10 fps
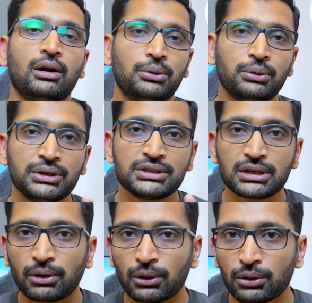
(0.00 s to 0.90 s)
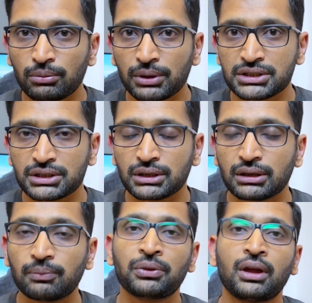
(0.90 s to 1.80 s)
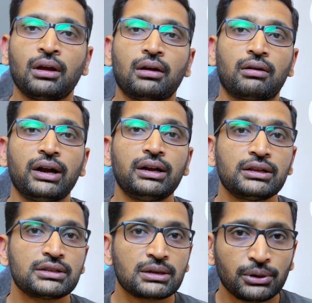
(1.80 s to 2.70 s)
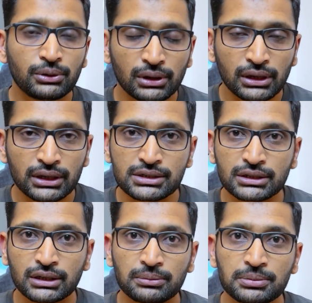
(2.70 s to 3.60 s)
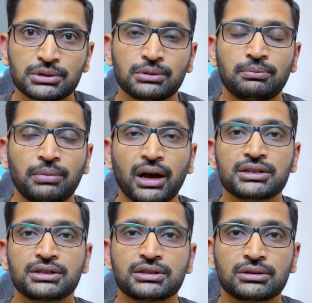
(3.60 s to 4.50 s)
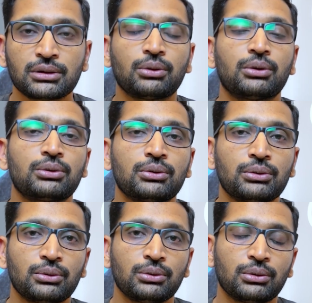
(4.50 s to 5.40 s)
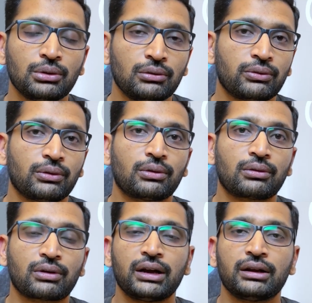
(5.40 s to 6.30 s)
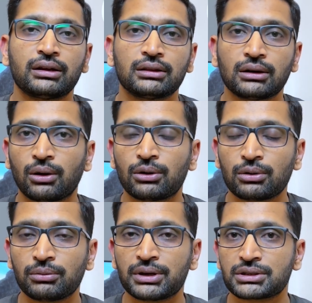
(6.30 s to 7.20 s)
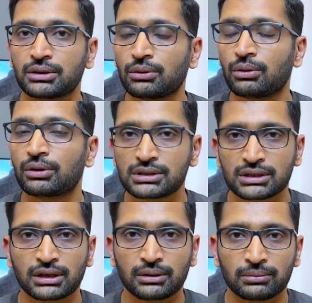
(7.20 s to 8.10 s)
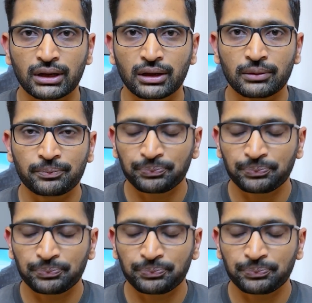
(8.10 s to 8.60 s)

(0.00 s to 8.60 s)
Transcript: doing some automation, writing some utility scripts. So Bash is the go-to tool for writing the automation or scripting.